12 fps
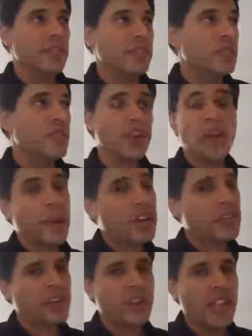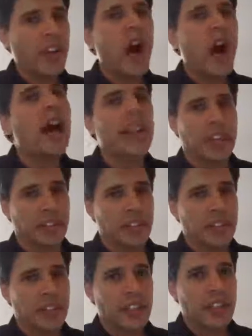you show a picture of Stephen Hawking.
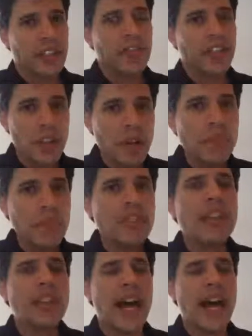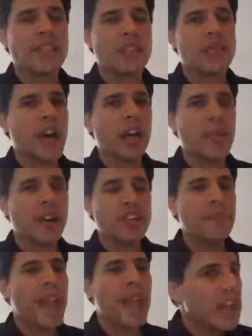You know, if you're in a music class, you talk about
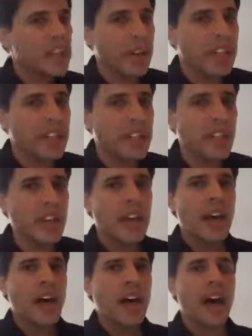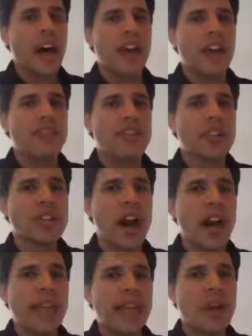Jimi Hendrix. If you're
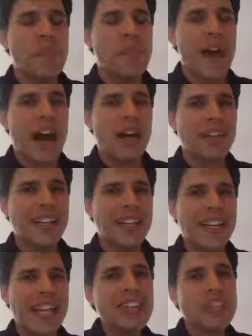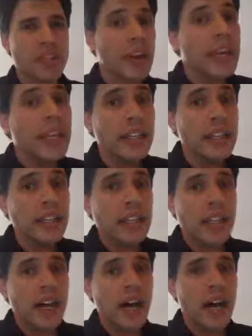talking about history,
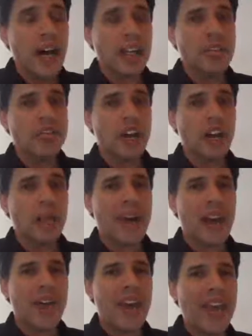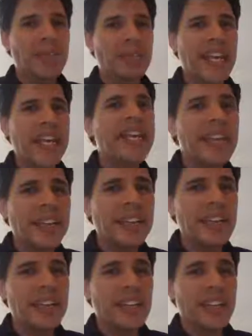you talk about how Abe
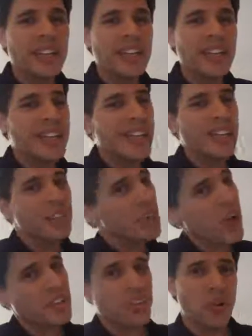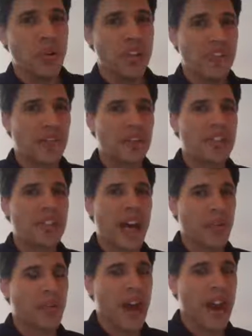Lincoln couldn't get into law school the first
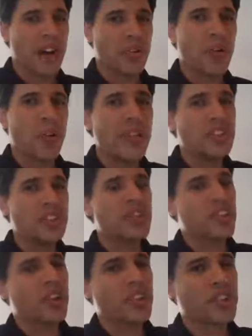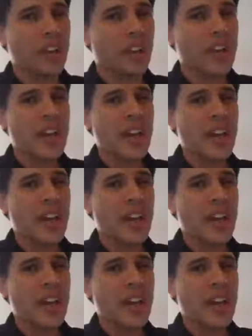time around, or Winston Churchill